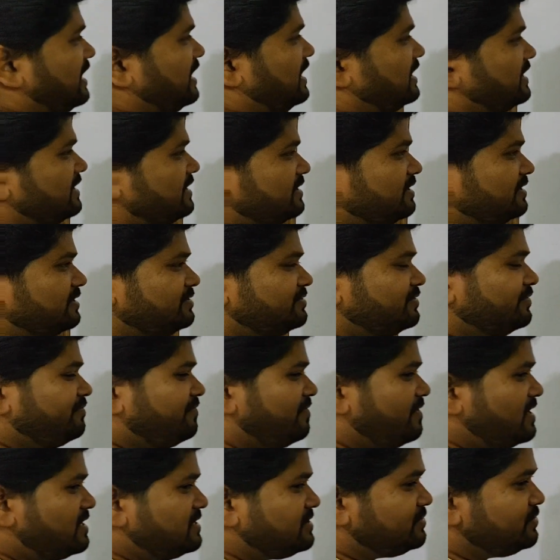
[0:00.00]
R. So
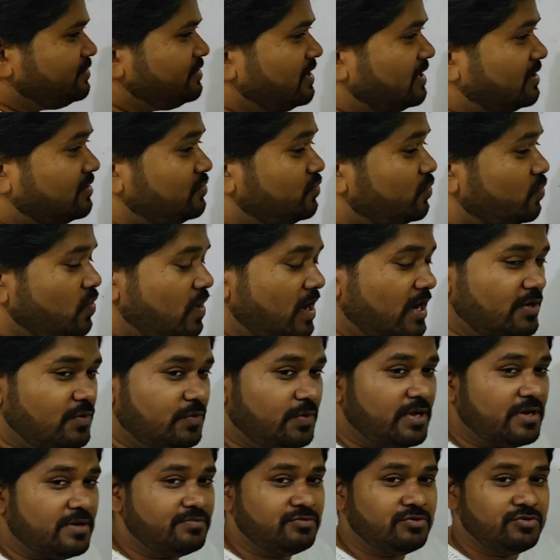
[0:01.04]
first what
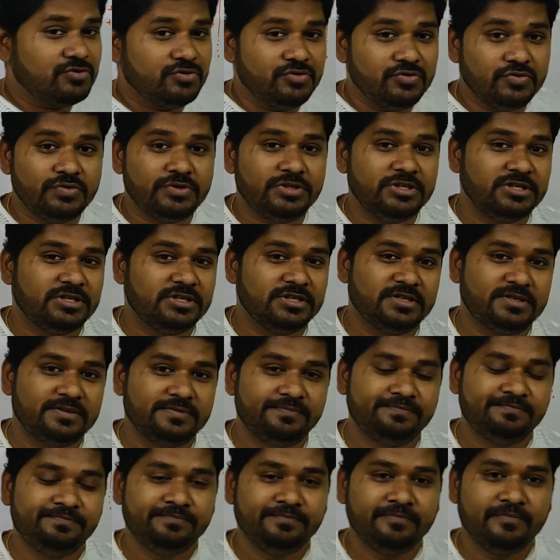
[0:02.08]
we have to do here?
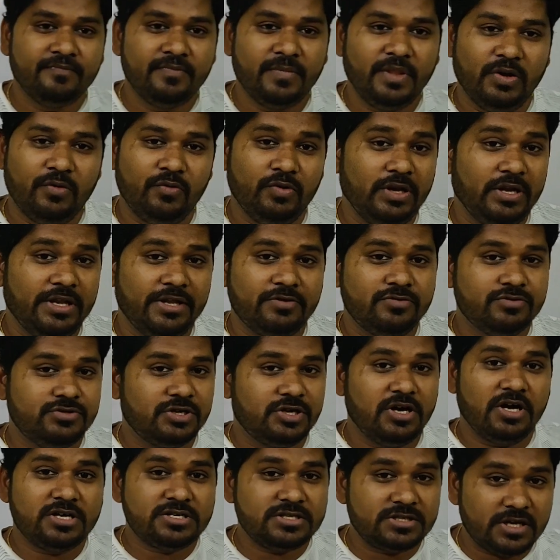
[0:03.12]
We will use
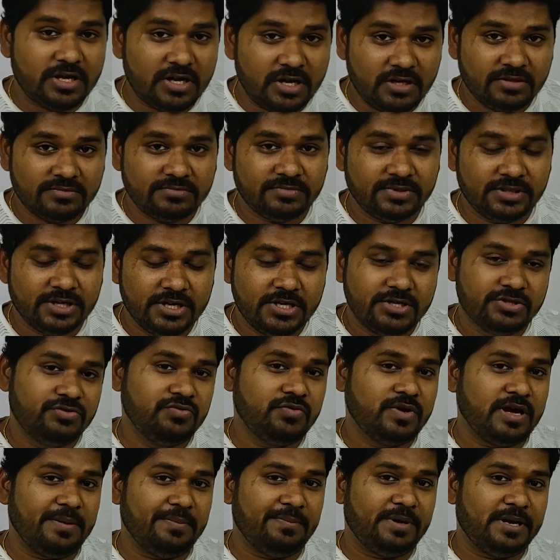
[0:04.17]
Gauss law.
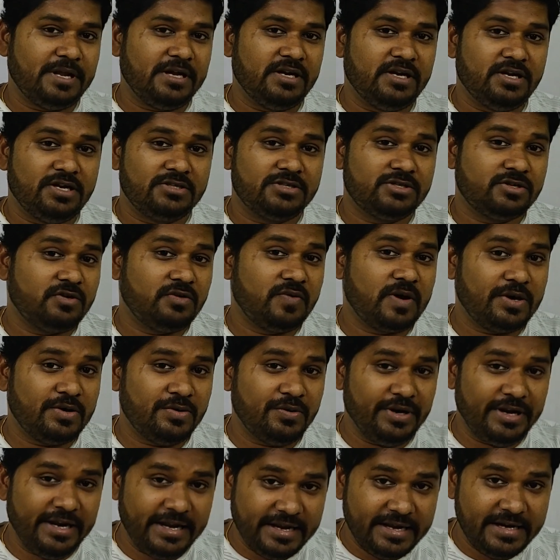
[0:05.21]
To apply Gauss law, what
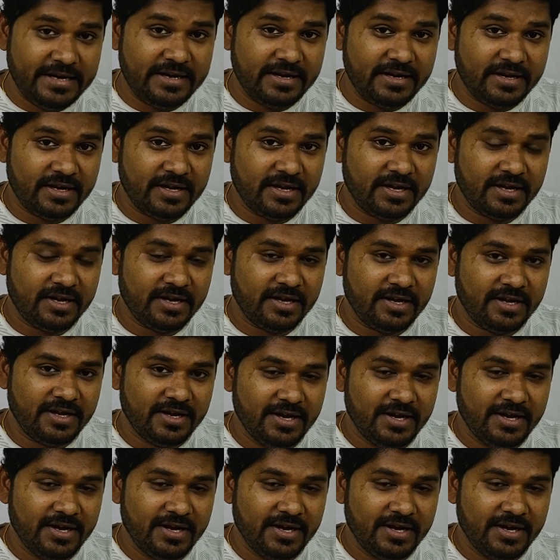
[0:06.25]
we need?